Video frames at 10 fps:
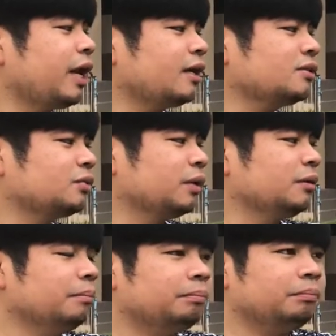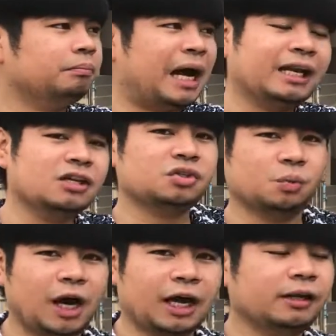x squared minus
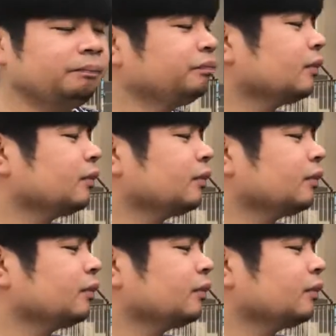1,